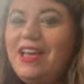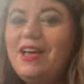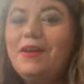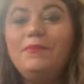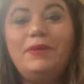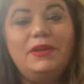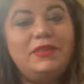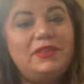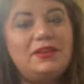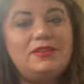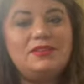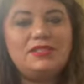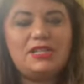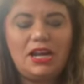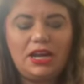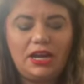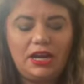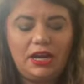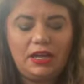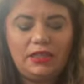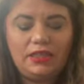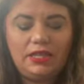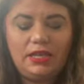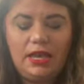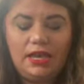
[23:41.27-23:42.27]
But those
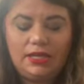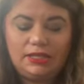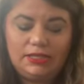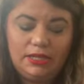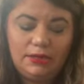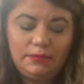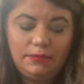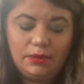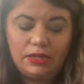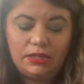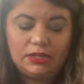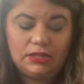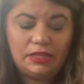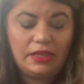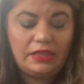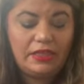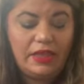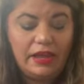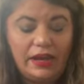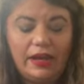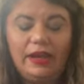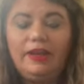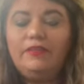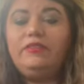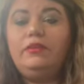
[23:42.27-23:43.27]
are the 18 books
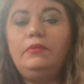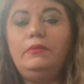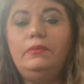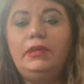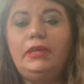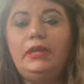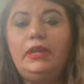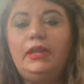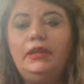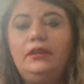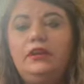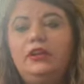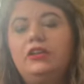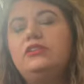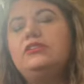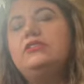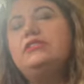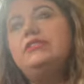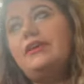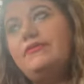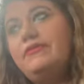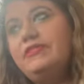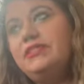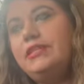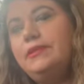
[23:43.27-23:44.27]
that I have completed, or
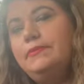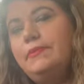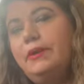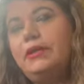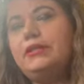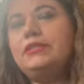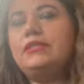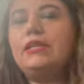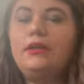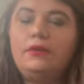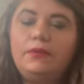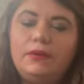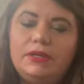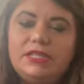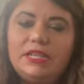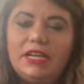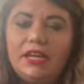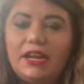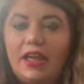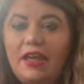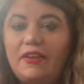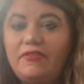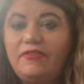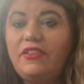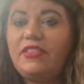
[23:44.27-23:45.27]
17 books and one
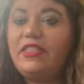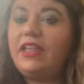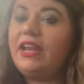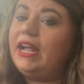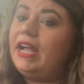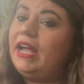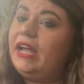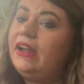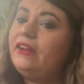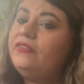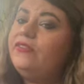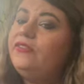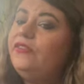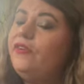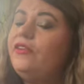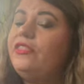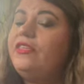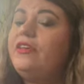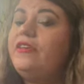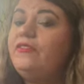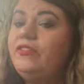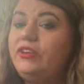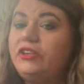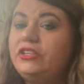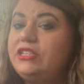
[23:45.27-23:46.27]
DNF that I had for the
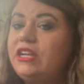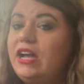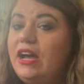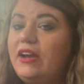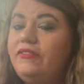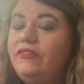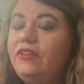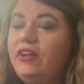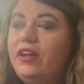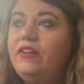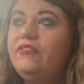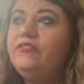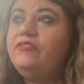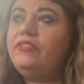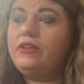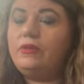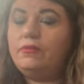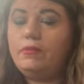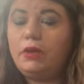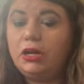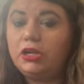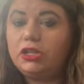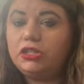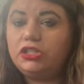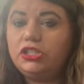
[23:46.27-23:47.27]
first half of
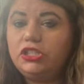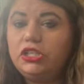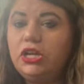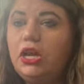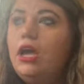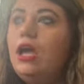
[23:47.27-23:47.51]
March.